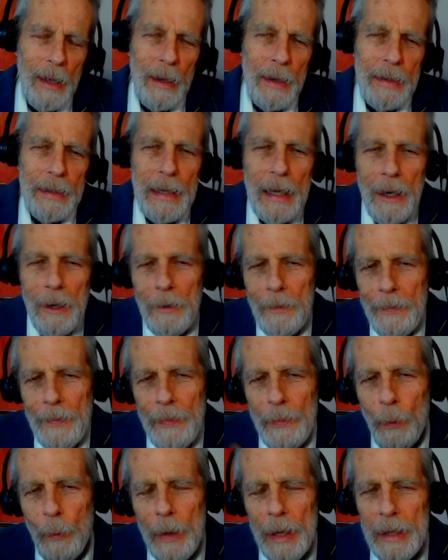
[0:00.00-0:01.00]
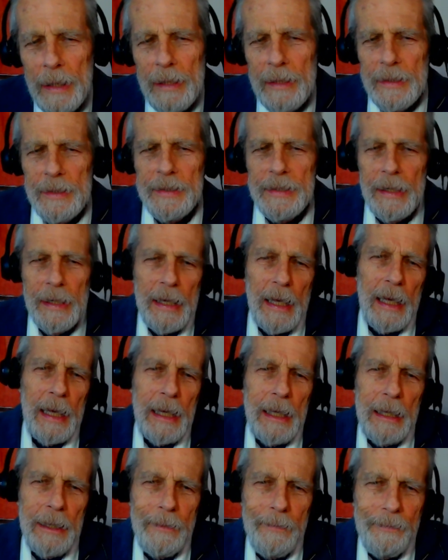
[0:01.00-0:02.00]
Now, the way it is
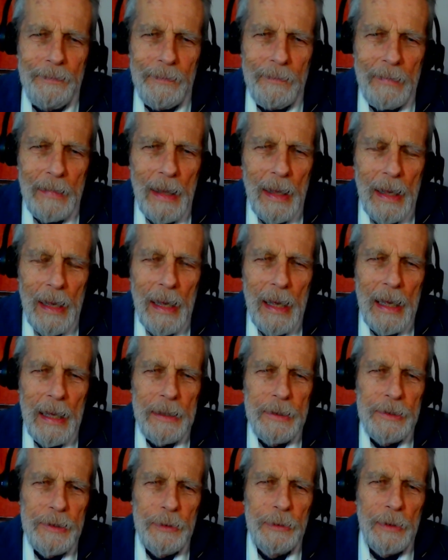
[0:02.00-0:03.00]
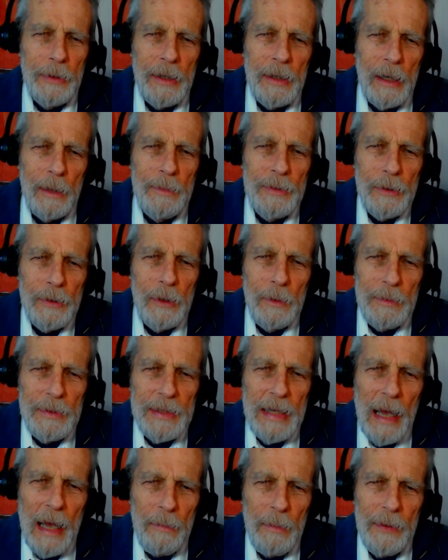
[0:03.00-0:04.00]
today, a Jew can observe
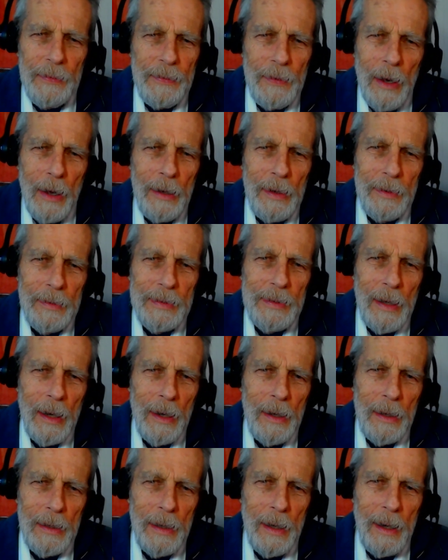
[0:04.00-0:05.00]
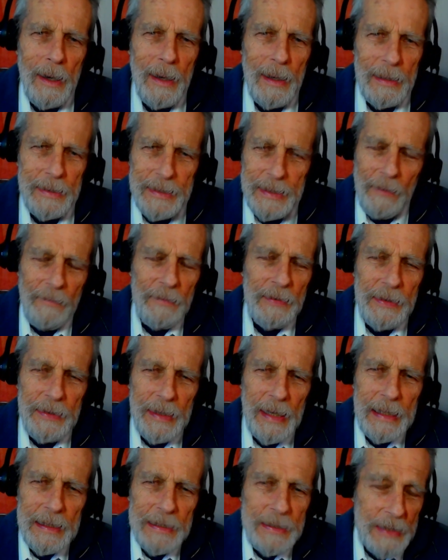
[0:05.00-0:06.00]
Sabbath on a
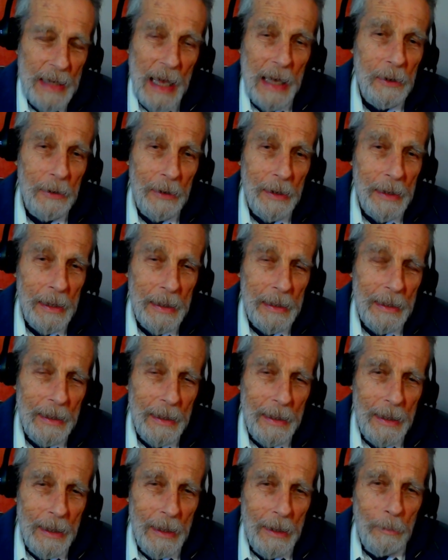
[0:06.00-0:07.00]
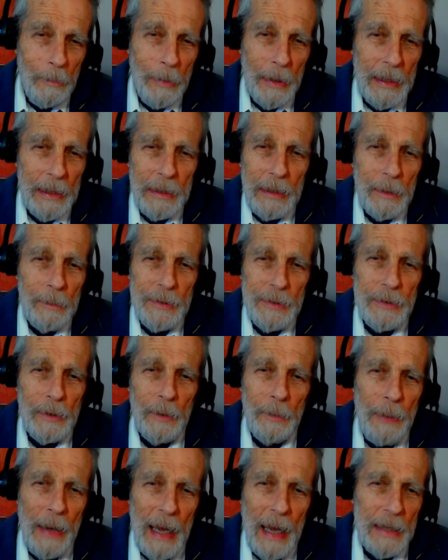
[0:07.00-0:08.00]
seventh-day Saturday, but he can
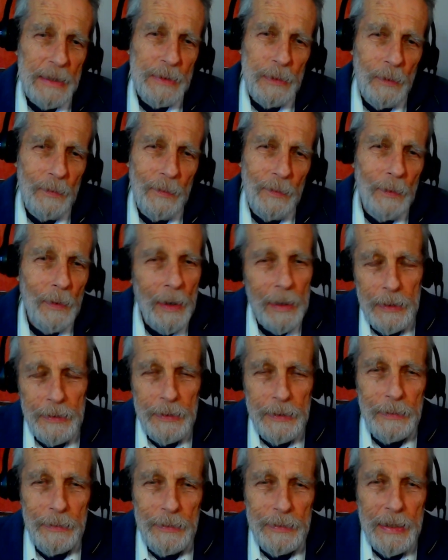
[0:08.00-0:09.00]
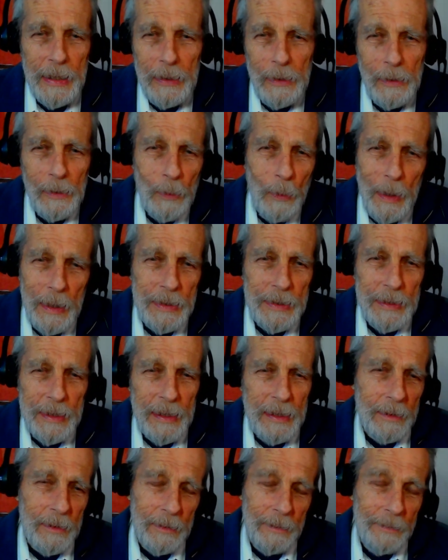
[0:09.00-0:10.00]
observe Passover on a Tuesday or a
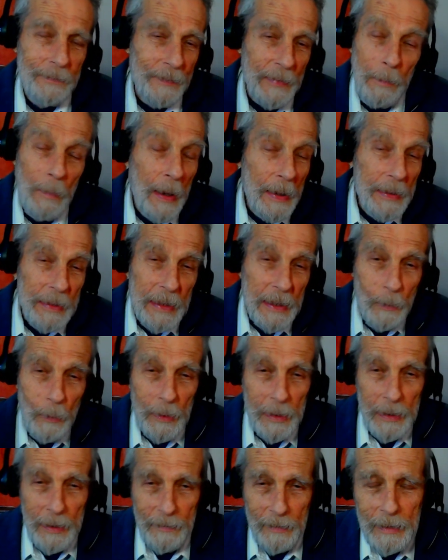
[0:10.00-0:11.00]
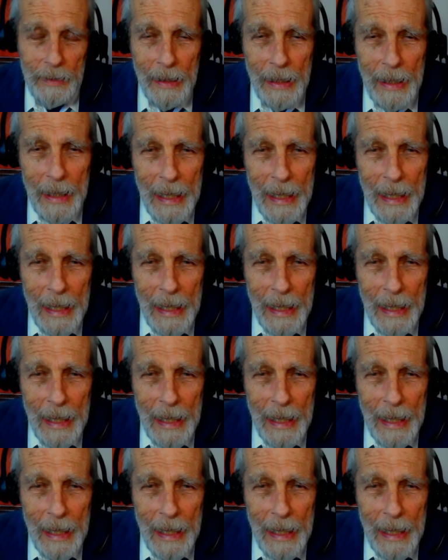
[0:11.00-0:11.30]
Wednesday or a Monday, whatever.